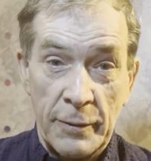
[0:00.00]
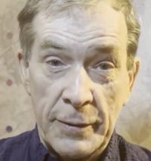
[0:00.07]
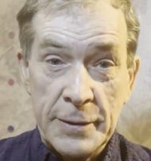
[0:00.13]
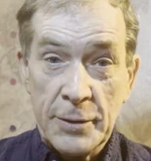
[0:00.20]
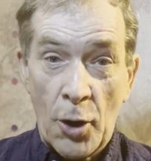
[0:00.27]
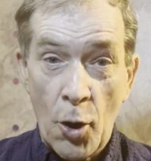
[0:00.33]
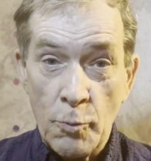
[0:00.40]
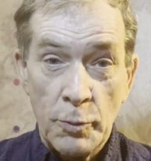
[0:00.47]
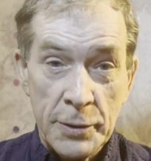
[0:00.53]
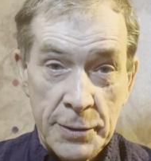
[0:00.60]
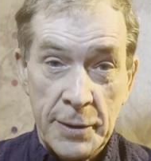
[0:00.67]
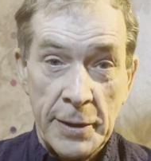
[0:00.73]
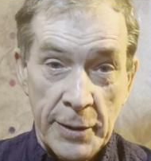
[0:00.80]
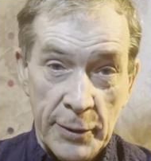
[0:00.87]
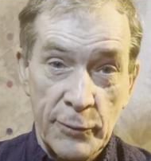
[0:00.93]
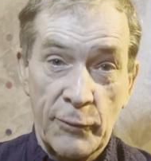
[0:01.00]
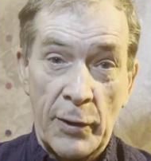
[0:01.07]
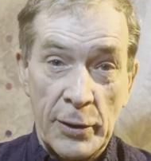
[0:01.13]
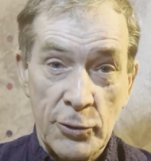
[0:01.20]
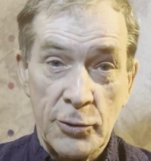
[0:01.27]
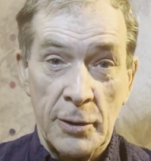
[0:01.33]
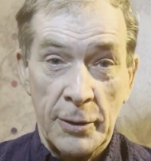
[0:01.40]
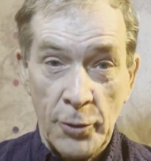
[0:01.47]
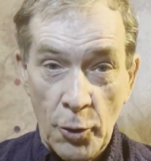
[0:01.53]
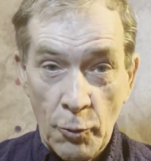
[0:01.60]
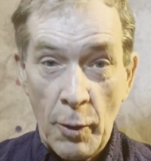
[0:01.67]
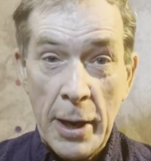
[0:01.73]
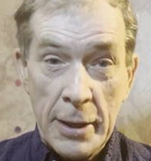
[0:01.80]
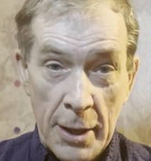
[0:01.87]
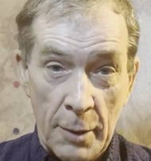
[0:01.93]
of this hopelessly dysfunctional
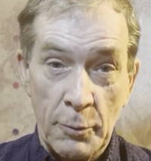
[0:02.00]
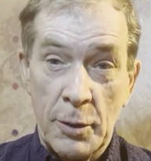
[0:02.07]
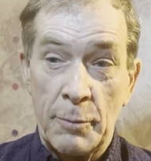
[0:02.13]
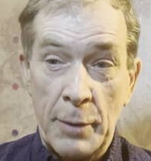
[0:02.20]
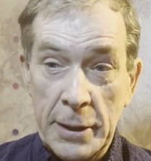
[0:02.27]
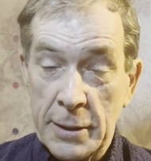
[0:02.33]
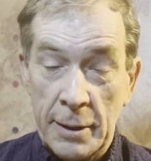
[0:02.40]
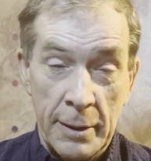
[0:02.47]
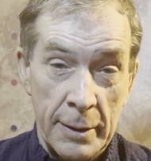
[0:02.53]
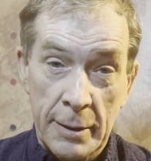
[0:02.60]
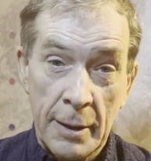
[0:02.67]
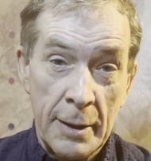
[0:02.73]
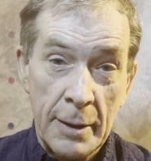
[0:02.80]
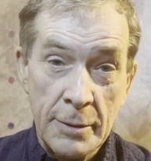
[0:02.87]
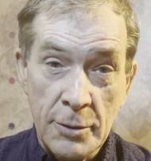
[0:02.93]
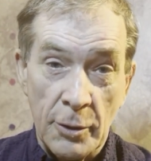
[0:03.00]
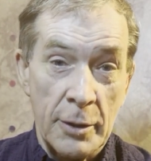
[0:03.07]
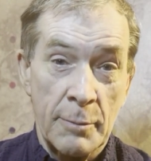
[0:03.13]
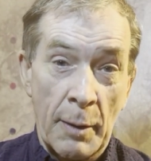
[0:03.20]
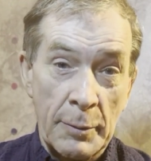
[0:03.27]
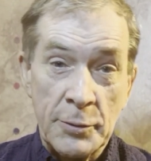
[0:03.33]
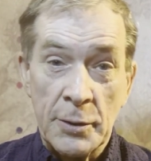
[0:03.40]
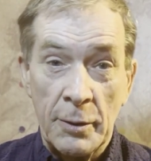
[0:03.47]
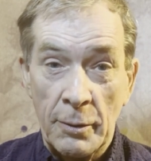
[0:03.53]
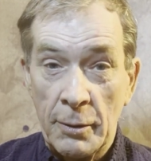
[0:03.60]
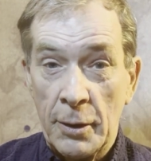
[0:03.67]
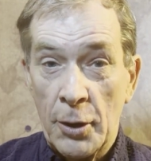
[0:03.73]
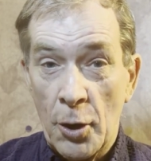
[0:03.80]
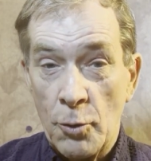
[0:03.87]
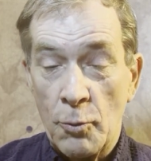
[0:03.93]
uranium committee that took them absolutely
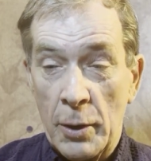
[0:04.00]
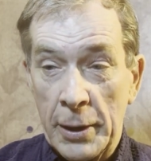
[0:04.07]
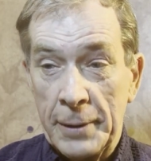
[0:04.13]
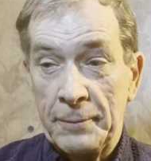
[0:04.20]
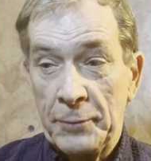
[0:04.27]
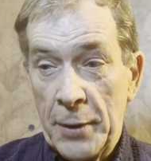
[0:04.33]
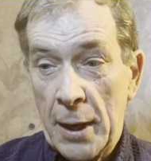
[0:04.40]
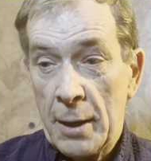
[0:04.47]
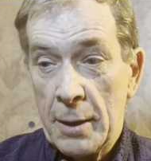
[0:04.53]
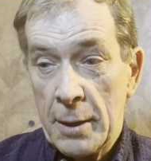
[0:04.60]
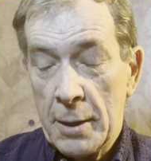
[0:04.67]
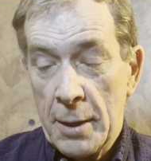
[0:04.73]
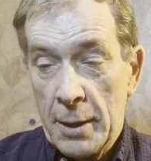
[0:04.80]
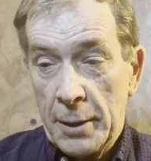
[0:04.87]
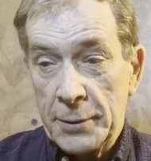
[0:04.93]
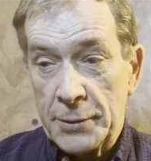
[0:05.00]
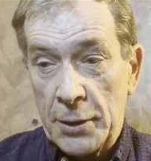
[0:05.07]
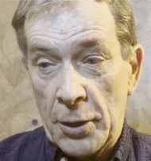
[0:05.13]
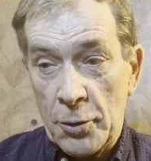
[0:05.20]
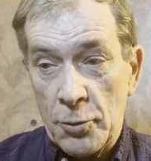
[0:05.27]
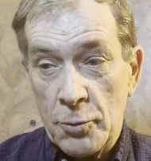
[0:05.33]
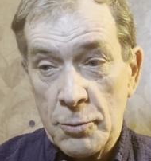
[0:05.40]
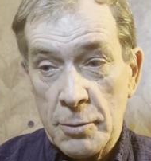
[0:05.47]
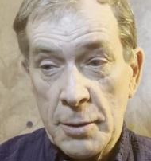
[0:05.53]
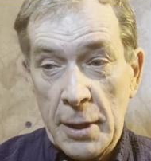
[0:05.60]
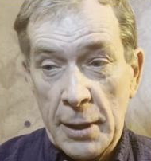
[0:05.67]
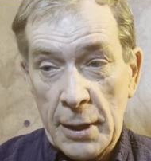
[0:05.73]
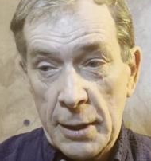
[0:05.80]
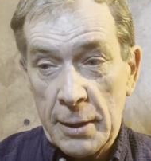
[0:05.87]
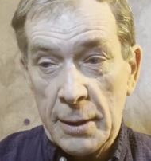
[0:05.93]
nowhere. So
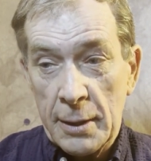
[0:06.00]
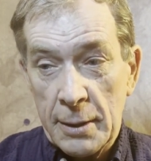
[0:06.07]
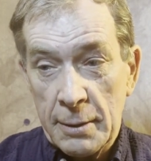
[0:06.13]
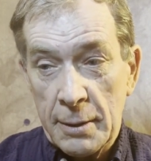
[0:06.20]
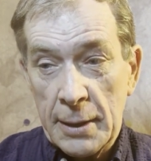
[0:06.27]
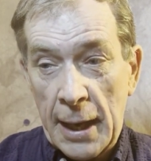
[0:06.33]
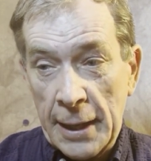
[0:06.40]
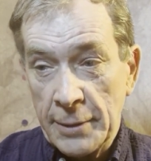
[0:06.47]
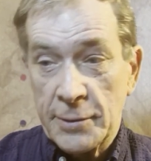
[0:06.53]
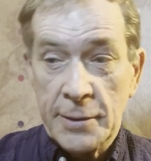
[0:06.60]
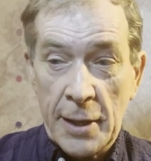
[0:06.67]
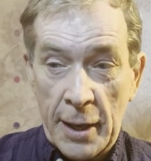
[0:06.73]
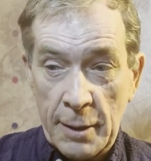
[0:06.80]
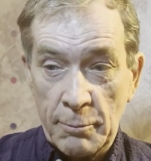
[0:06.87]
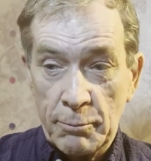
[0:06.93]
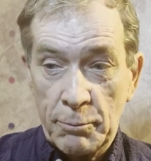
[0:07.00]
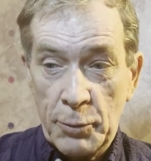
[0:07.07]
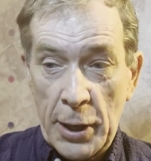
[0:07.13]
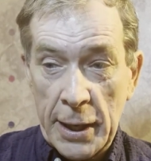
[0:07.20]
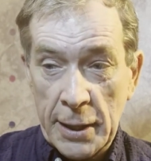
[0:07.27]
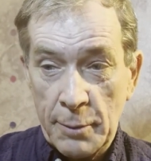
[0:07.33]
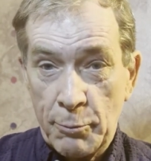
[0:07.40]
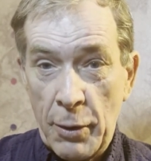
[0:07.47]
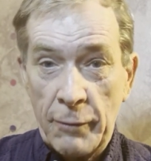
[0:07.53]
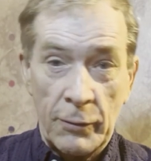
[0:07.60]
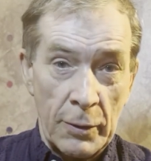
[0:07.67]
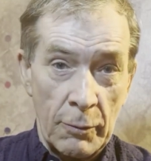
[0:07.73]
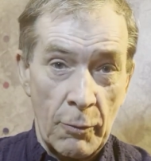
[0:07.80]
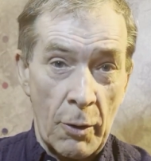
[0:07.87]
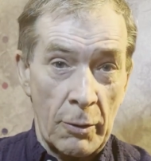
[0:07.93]
Einstein played a
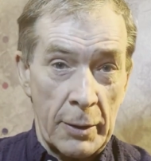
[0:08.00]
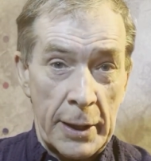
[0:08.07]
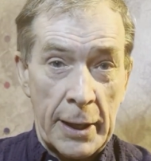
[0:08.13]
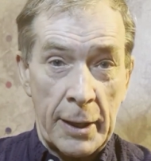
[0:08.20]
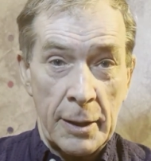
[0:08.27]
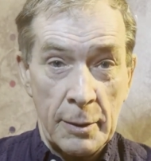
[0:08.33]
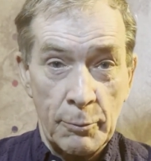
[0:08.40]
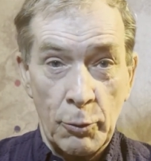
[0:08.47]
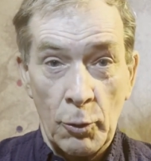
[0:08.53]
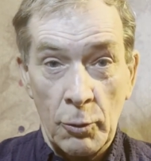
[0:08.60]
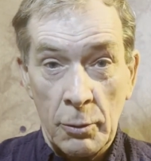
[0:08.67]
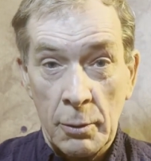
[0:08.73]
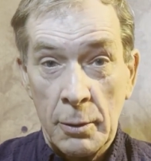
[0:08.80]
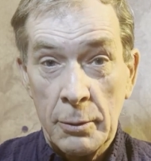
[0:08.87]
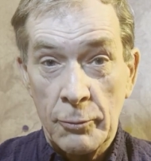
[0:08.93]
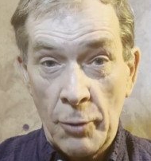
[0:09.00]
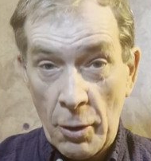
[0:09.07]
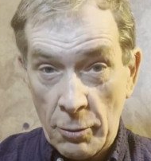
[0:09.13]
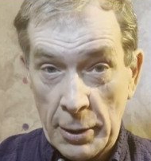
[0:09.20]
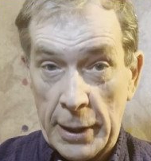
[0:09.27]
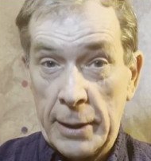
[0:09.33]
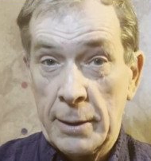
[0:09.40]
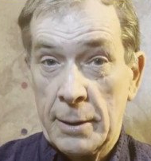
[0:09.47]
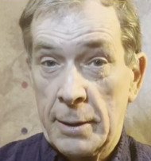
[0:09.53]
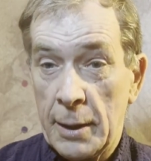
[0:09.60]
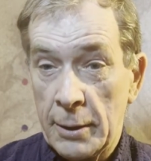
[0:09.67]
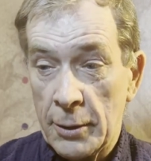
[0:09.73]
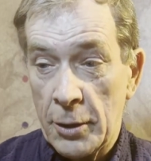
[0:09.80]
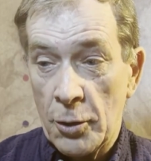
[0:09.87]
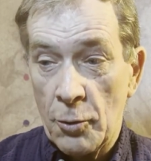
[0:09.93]
pivotal role in getting the ball rolling
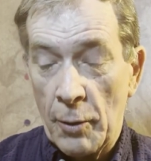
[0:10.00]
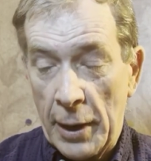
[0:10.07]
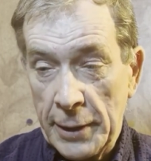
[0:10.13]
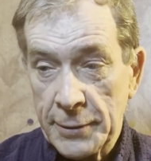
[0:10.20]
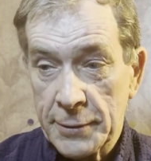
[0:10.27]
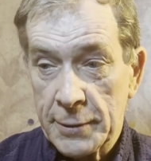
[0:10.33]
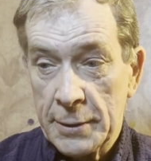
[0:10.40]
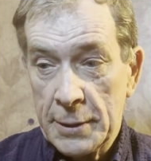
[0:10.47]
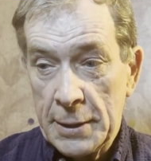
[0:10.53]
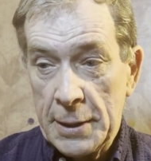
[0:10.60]
in the US.